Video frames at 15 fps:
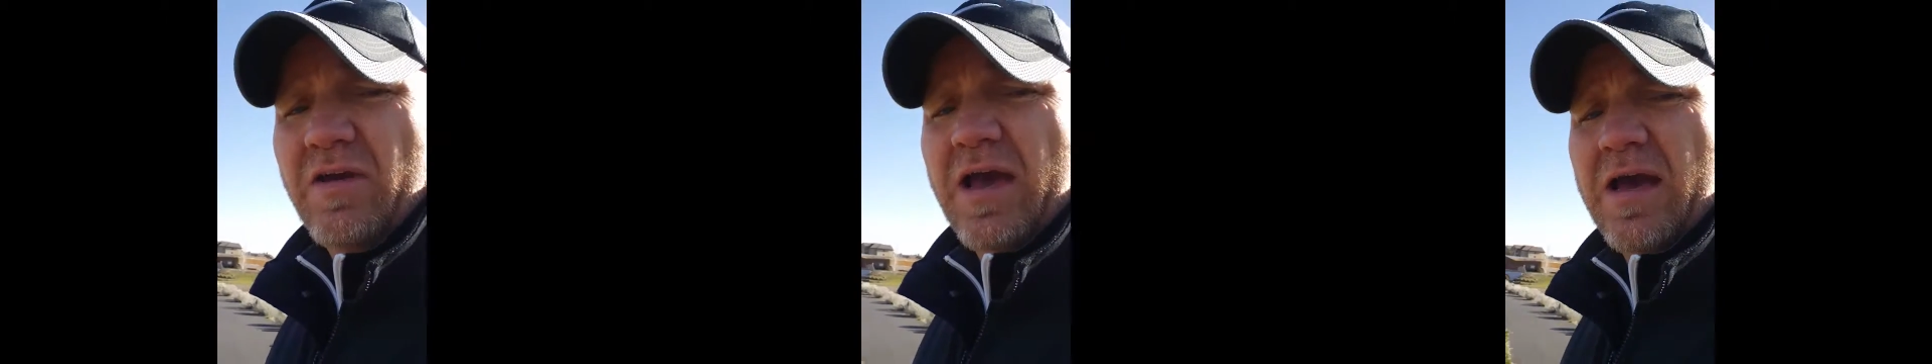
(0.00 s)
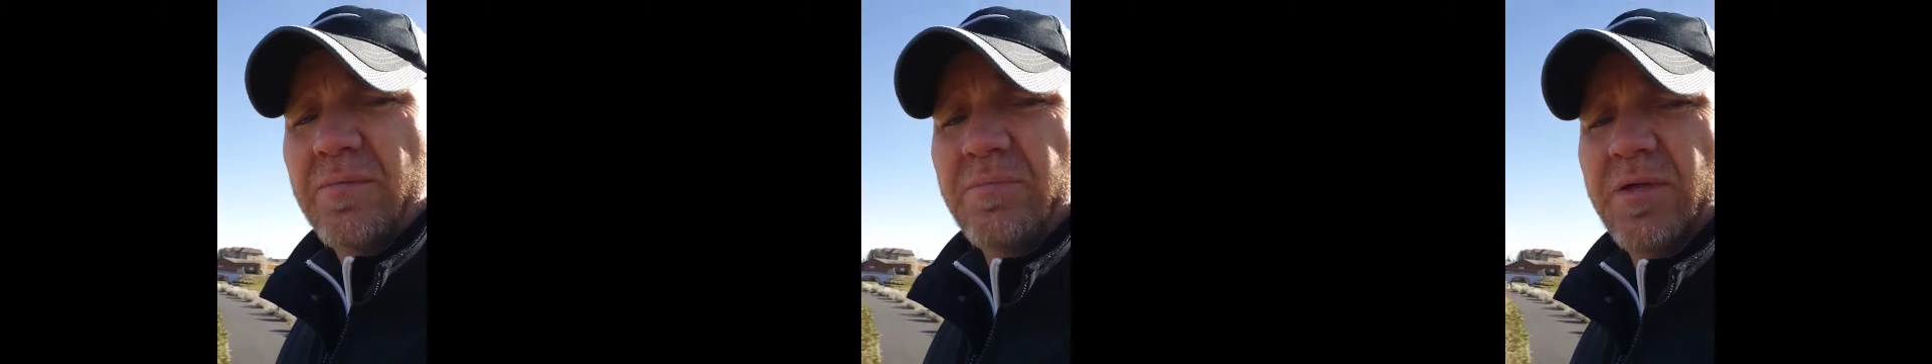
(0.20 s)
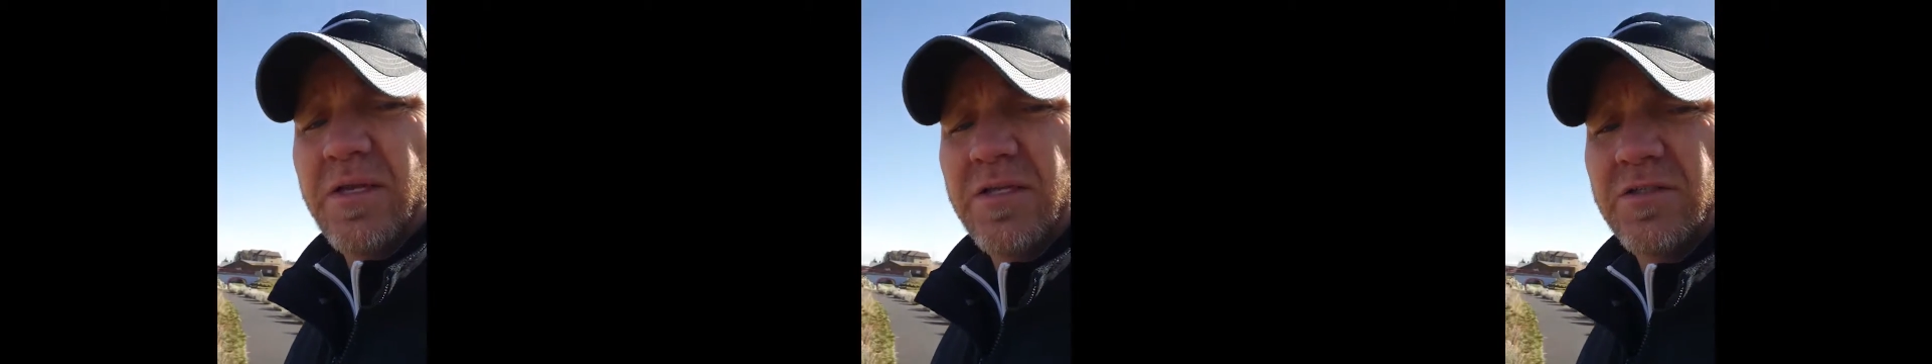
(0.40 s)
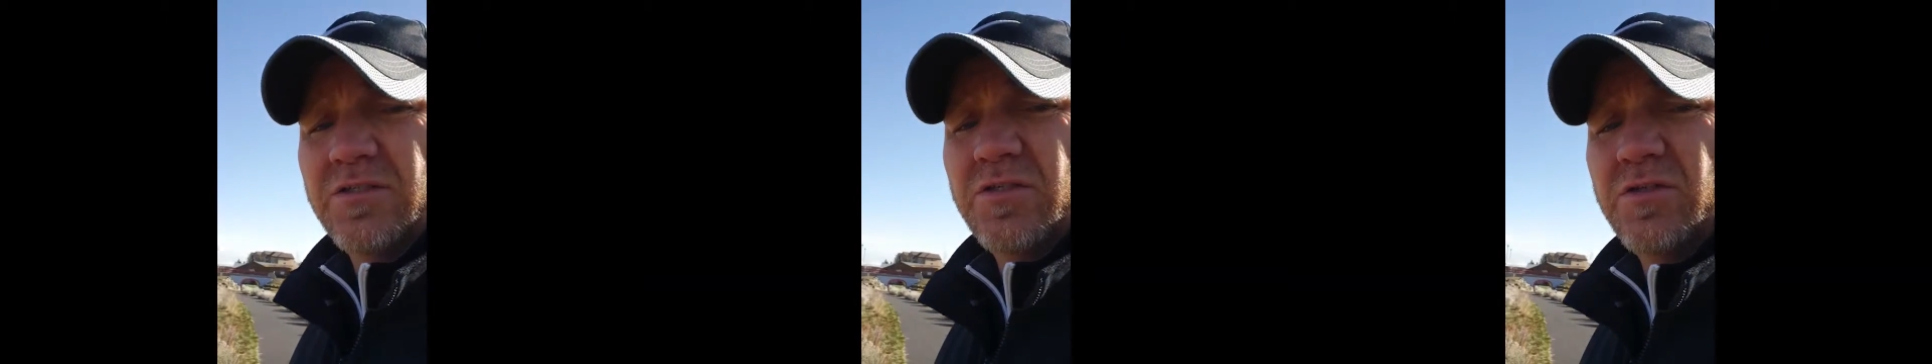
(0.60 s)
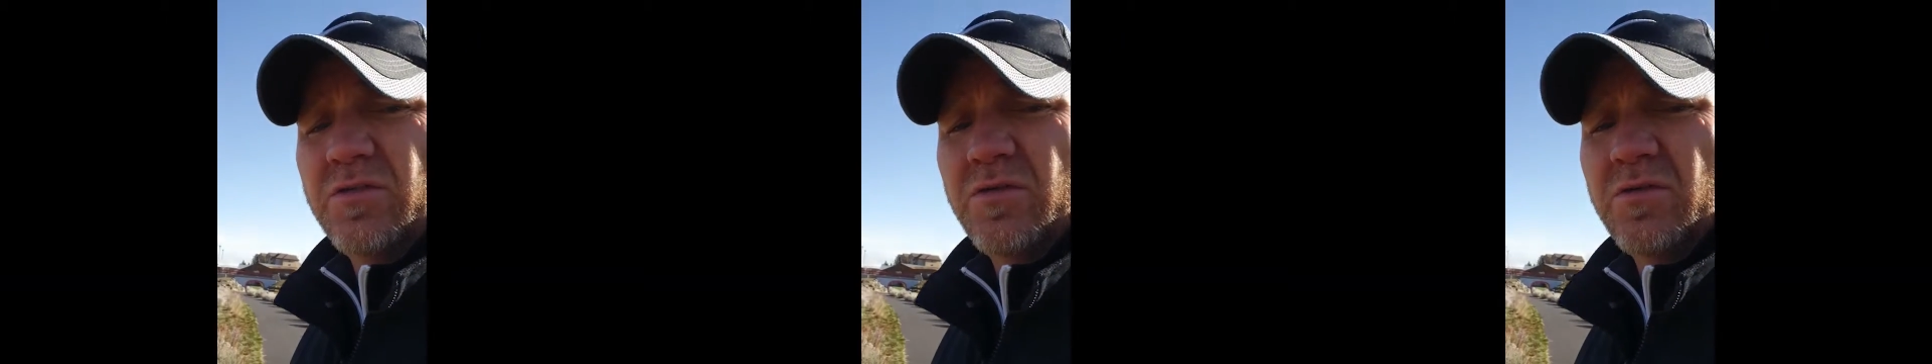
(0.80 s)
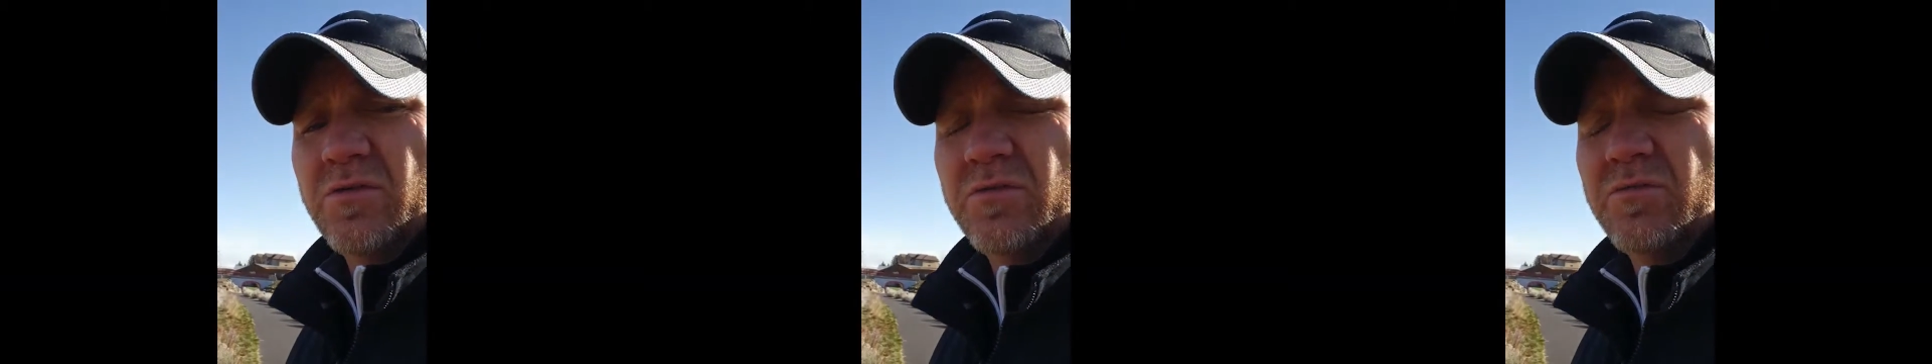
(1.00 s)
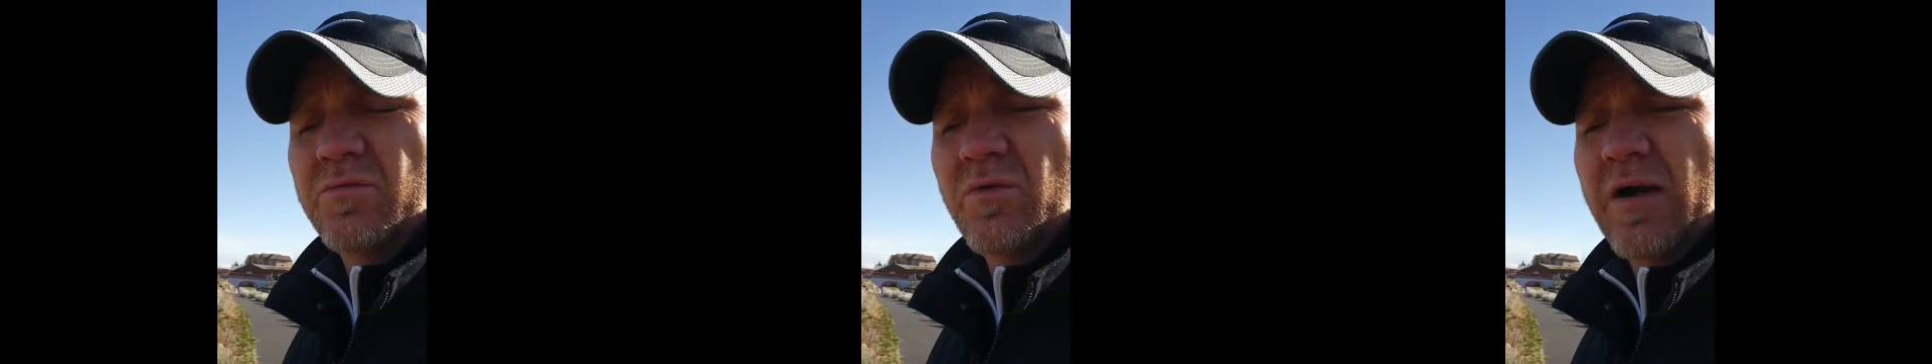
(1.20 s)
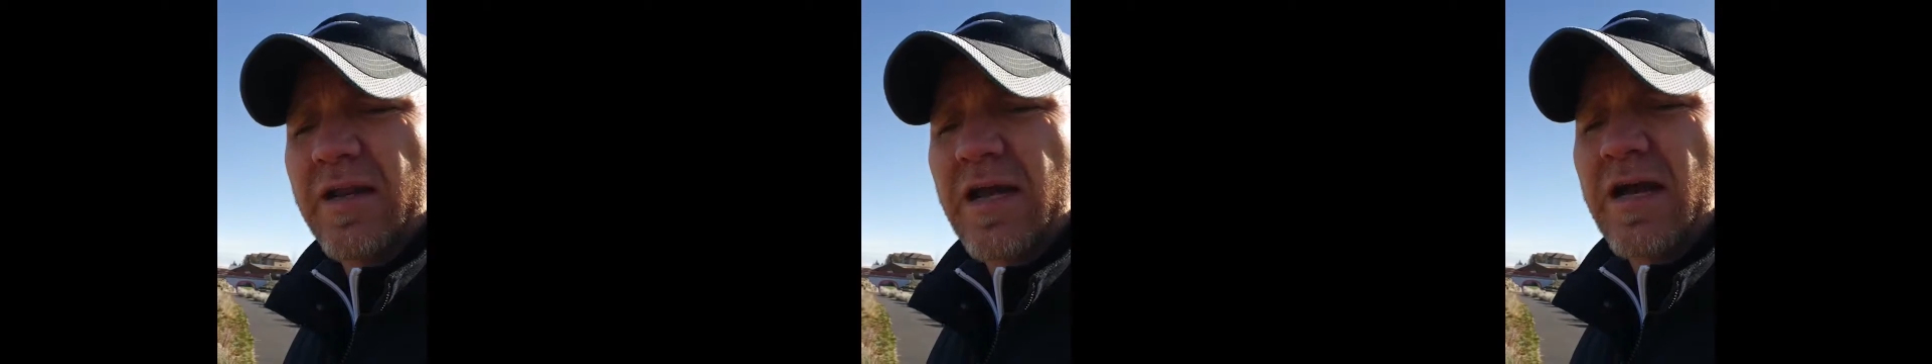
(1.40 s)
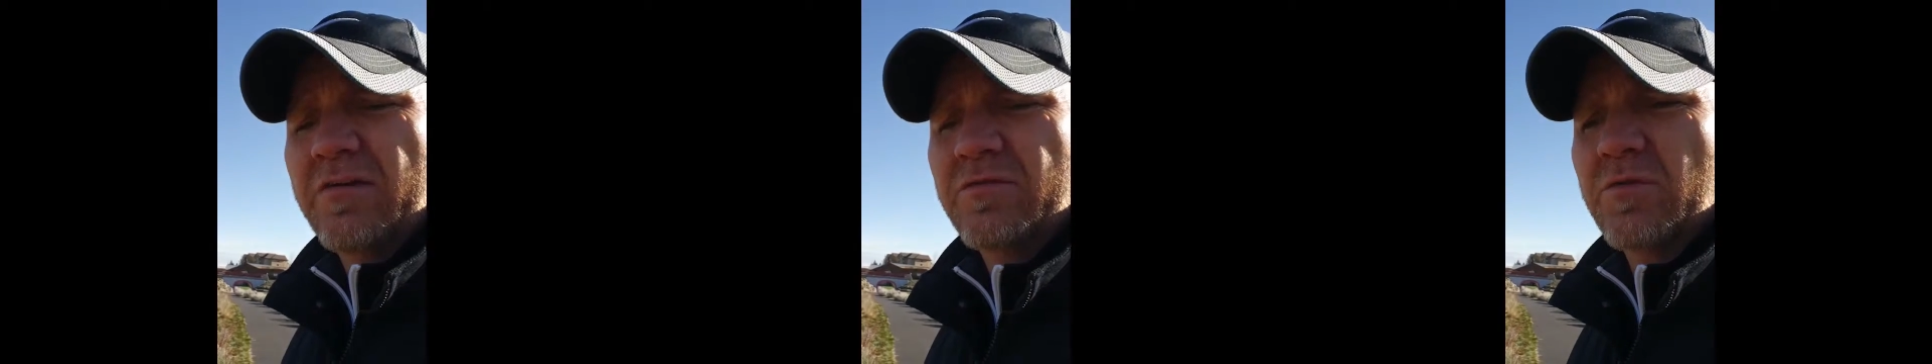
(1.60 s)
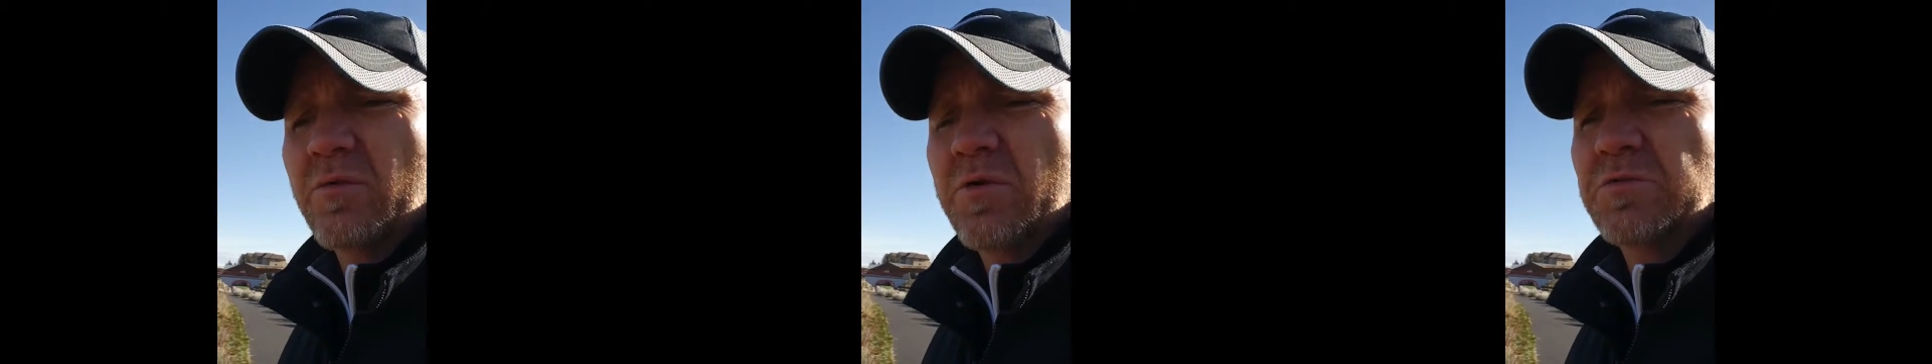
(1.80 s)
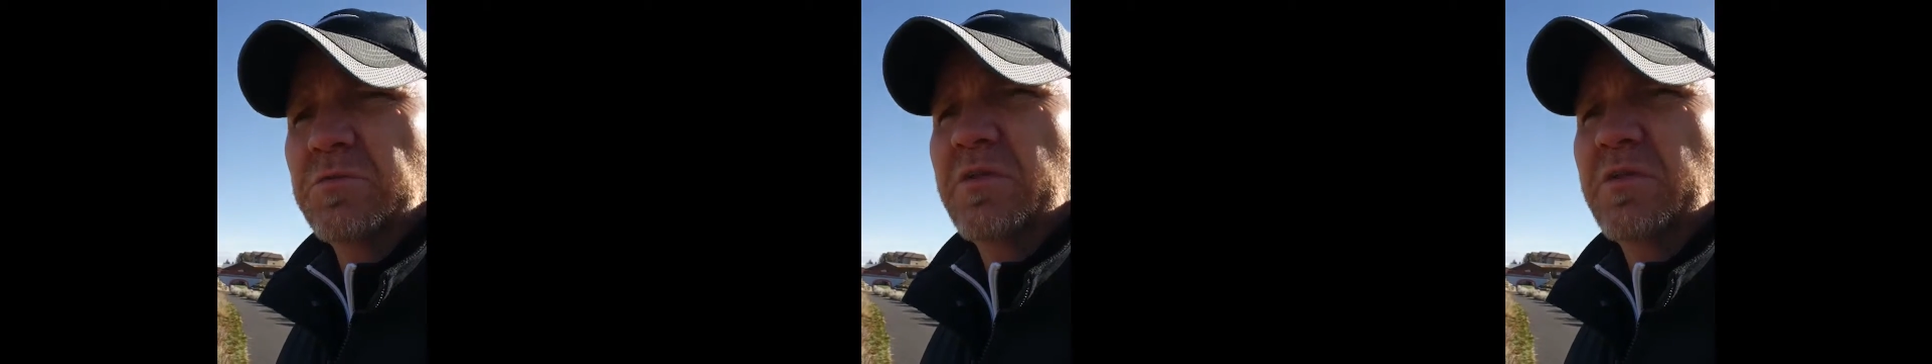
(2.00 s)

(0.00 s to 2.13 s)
happening too, right afterwards,